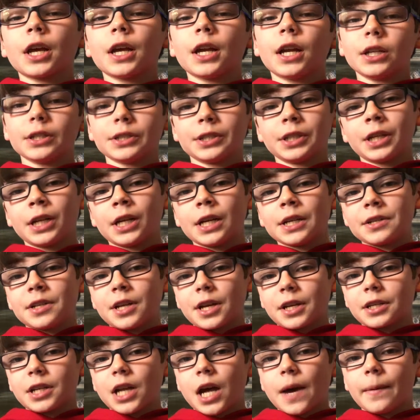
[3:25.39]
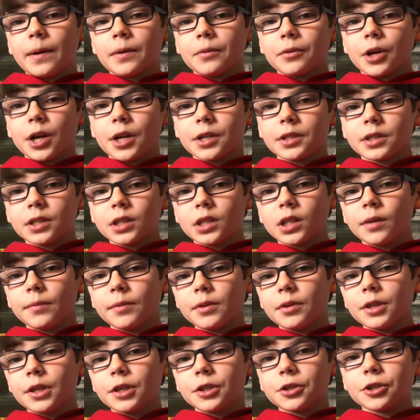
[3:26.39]
and I'll see you guys next time on Ryan's
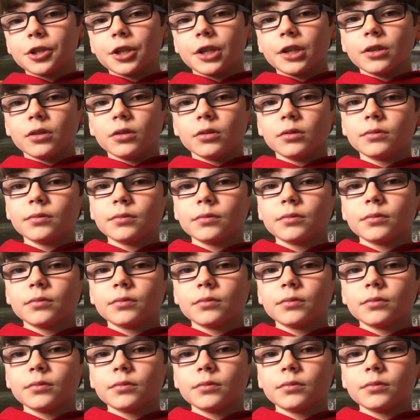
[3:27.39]
TWD channel.